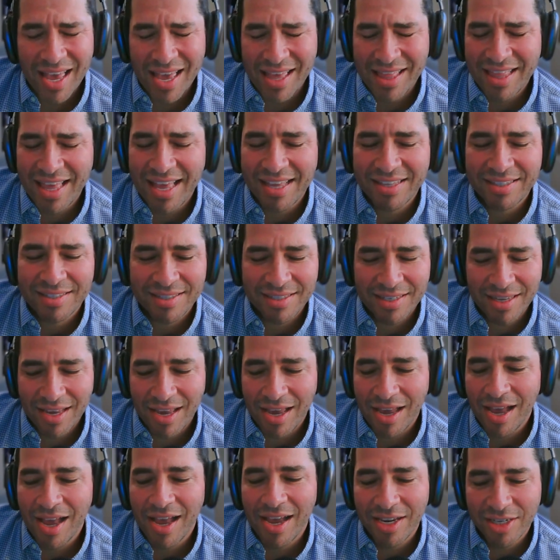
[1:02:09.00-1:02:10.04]
That's
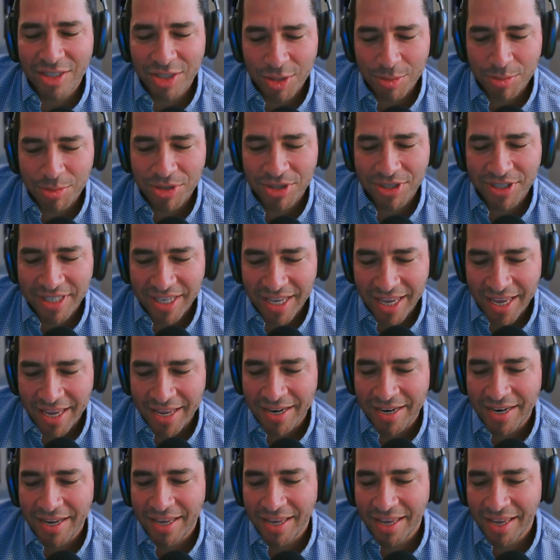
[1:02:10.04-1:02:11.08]

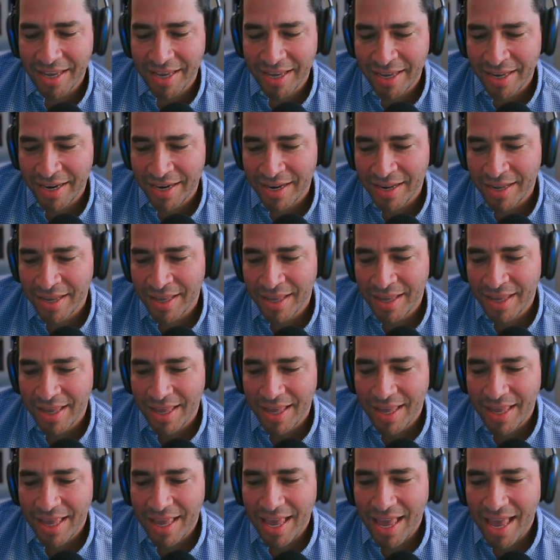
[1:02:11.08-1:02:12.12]
100% it.
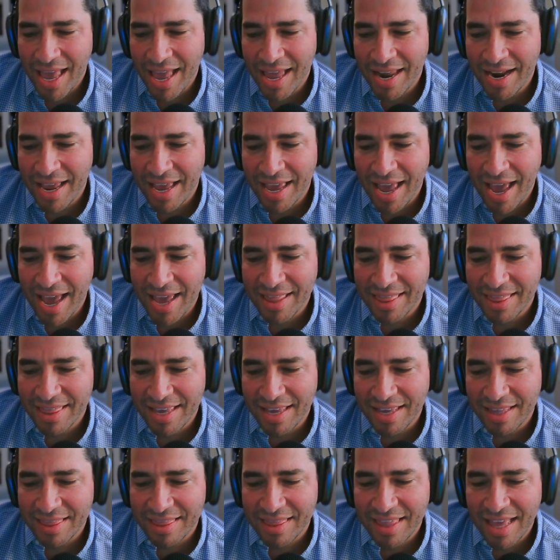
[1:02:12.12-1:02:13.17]
And I
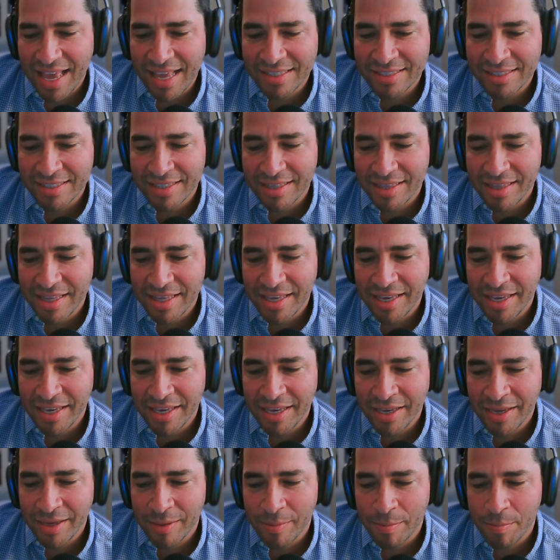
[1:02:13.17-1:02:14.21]
think that's
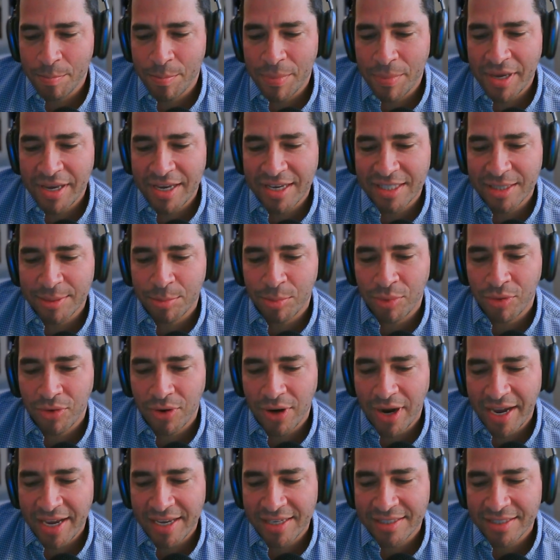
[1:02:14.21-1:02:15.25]
the biggest
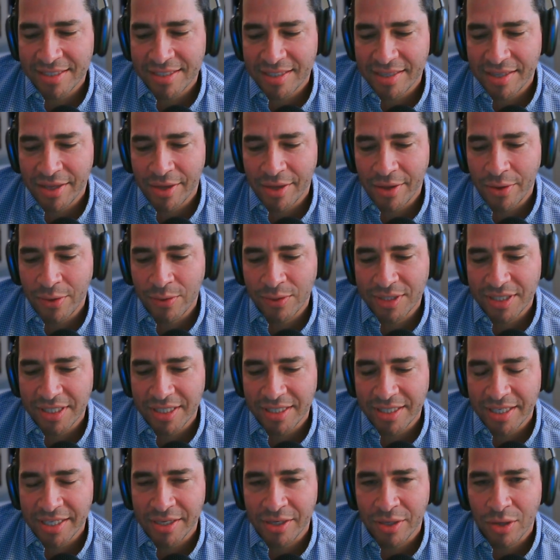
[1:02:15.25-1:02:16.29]
price the
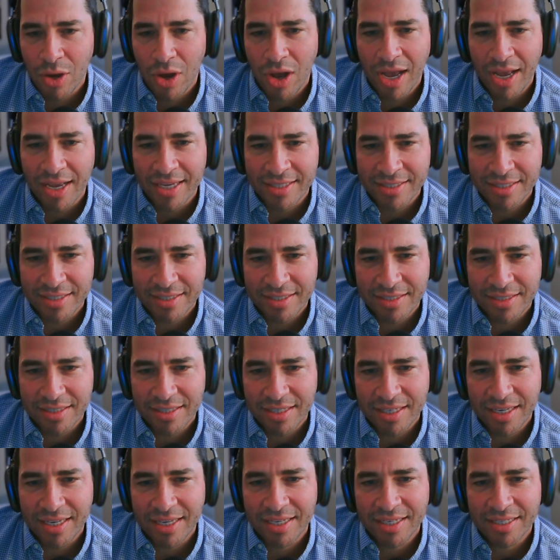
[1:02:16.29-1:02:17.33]
OCD costs
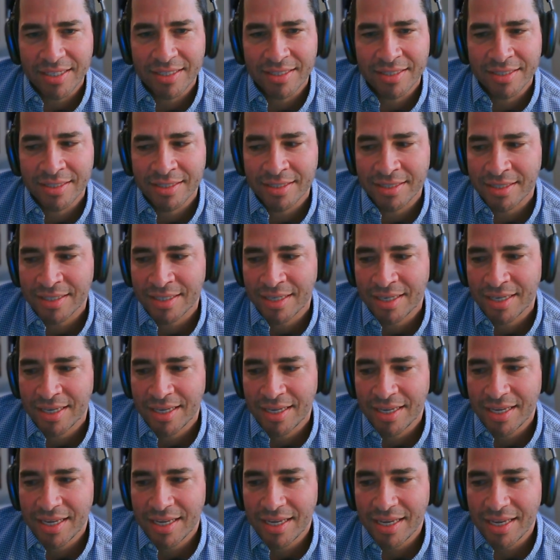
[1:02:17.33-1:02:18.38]
is
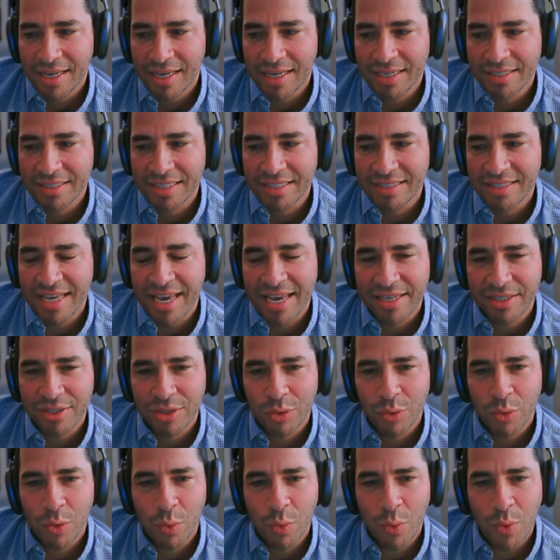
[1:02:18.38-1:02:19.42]
it takes
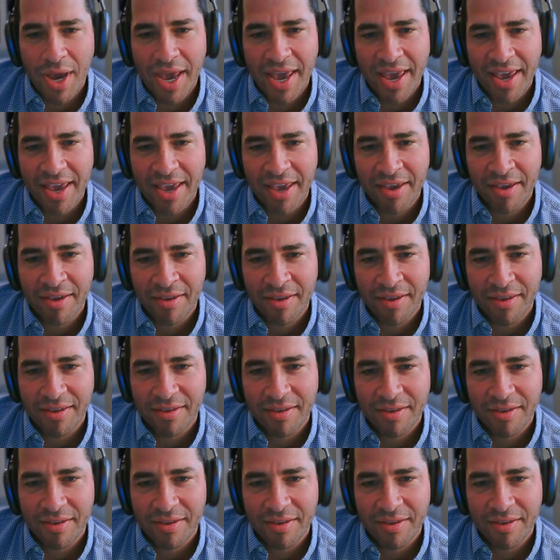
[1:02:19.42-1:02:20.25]
you away,